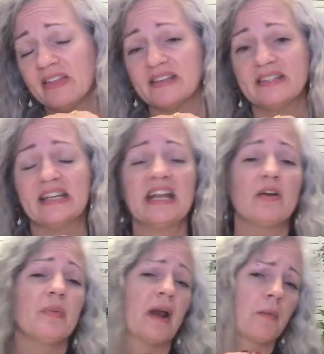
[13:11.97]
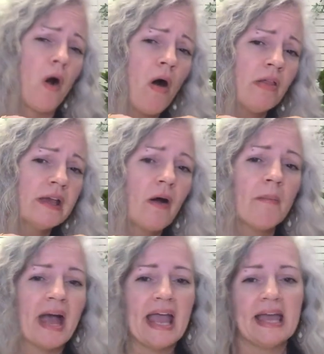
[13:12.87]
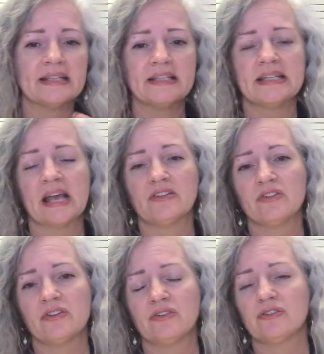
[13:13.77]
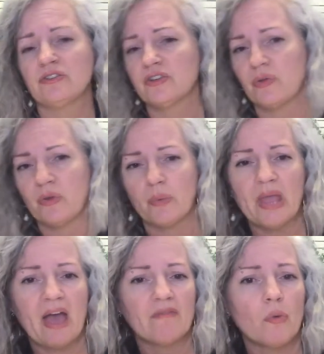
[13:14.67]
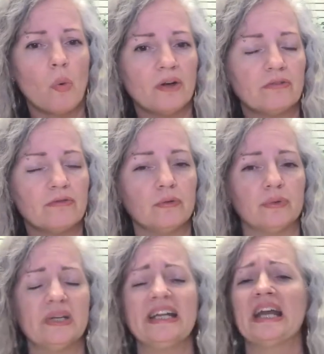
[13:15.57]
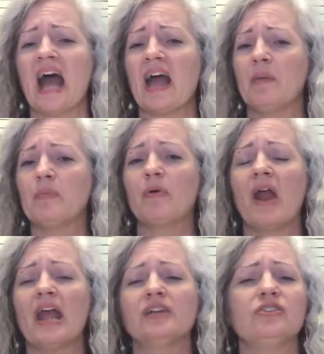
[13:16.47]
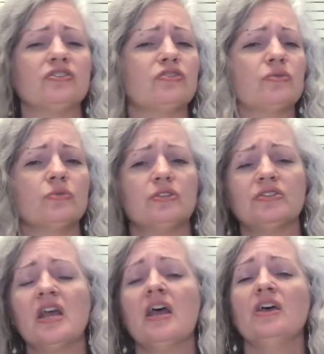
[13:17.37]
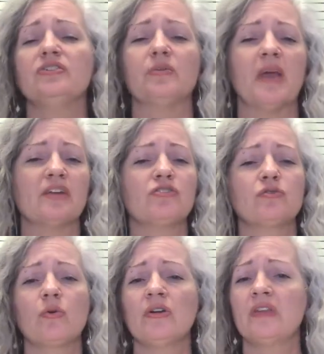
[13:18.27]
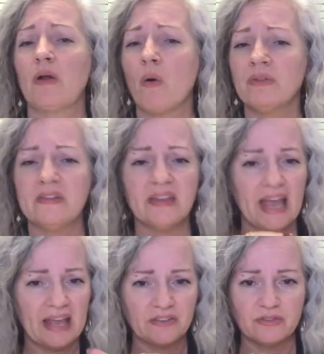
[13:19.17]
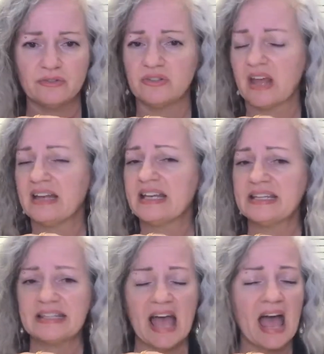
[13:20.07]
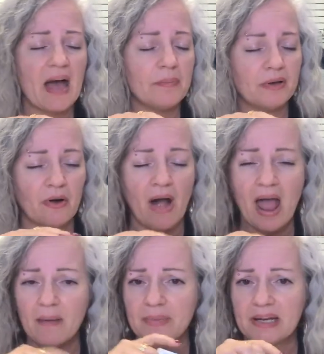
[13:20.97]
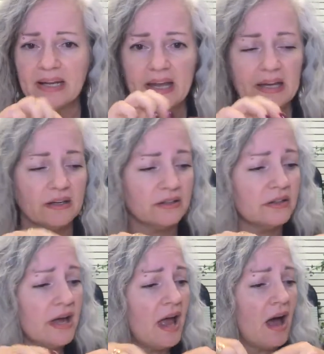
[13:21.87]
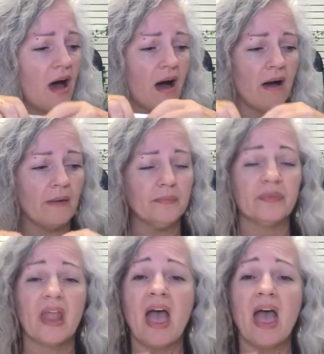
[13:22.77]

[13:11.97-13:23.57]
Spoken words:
this in here, but I'm calling on my ancestors so that we have a wonderful reading. I am praying to Source to make sure that only the answers that need to happen are happening here. And